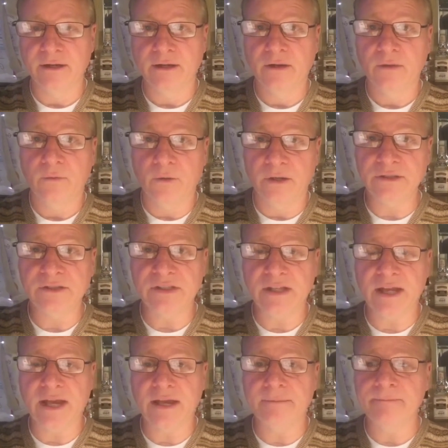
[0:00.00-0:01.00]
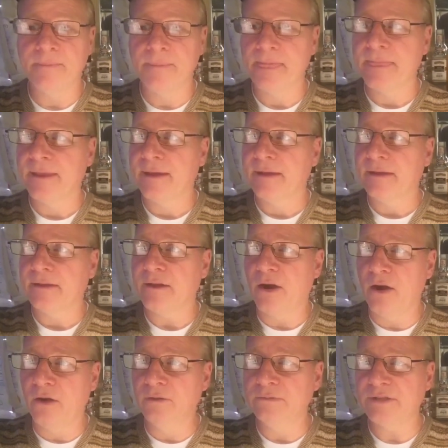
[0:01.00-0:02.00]
Once again, the
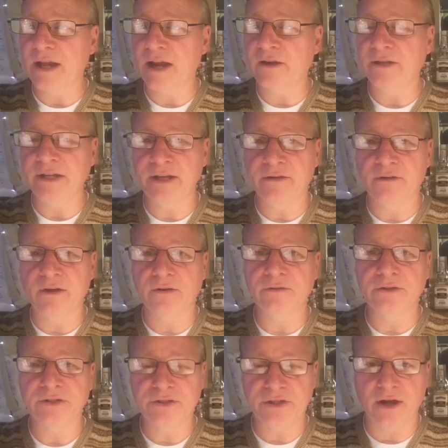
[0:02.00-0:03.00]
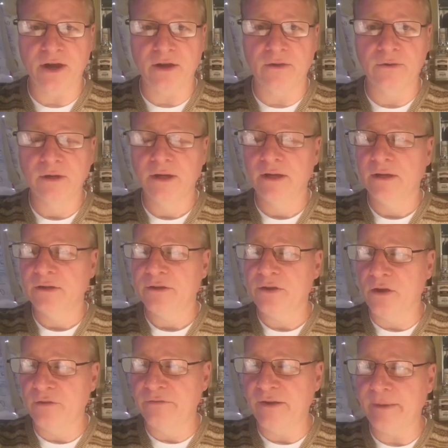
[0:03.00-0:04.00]
Hometown Heroes show,
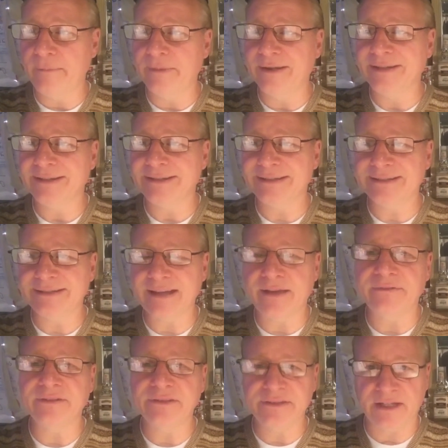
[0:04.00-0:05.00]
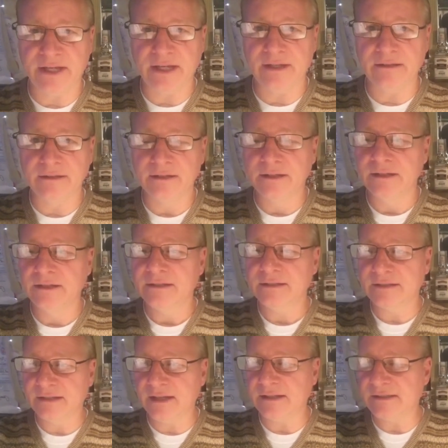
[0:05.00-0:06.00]
November 17,
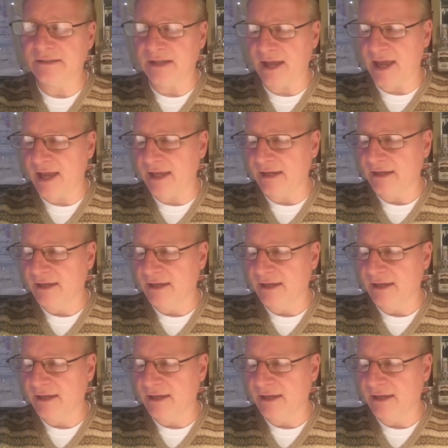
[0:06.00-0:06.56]
6 to 8.